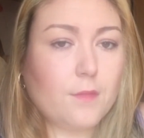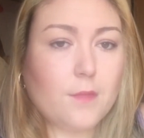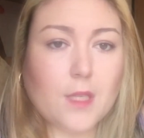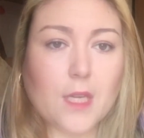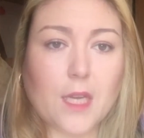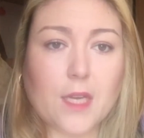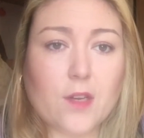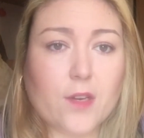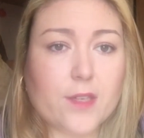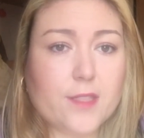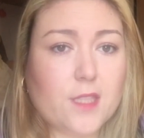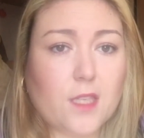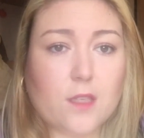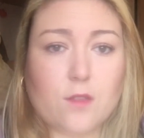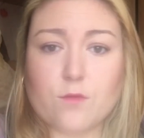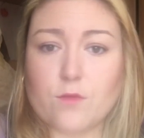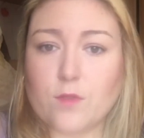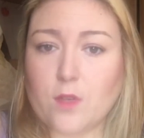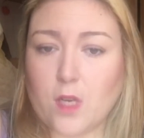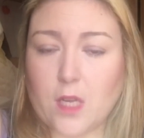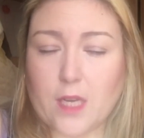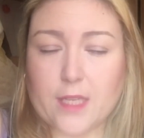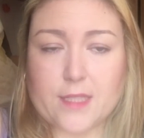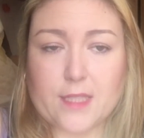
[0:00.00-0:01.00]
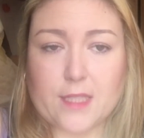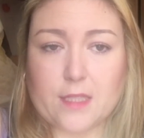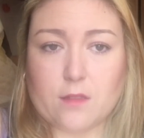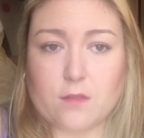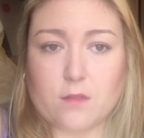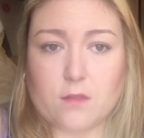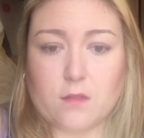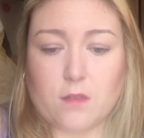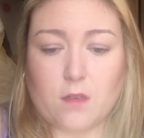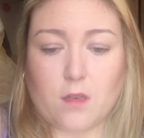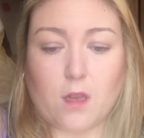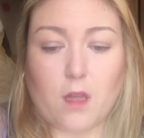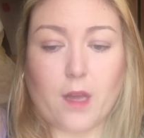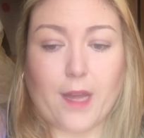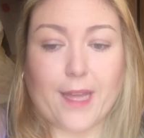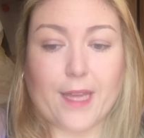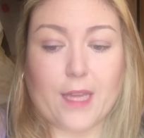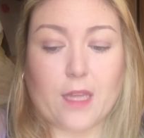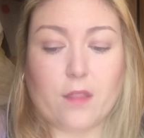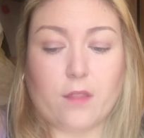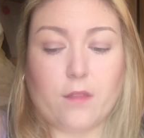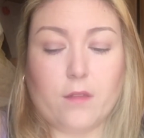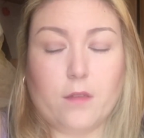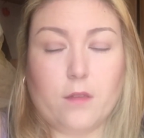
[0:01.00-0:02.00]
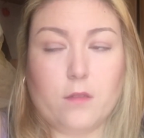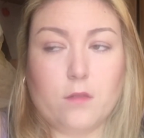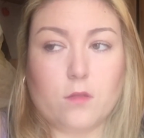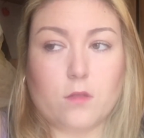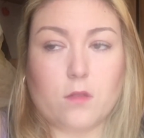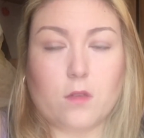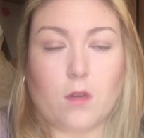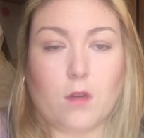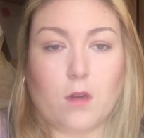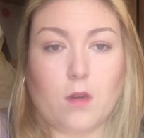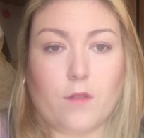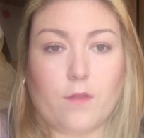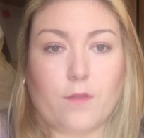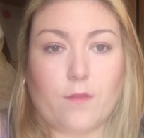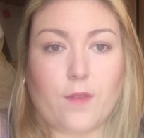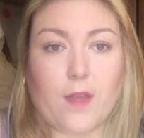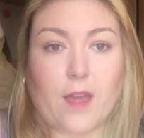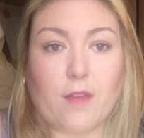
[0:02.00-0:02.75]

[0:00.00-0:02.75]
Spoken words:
and I didn't like the look of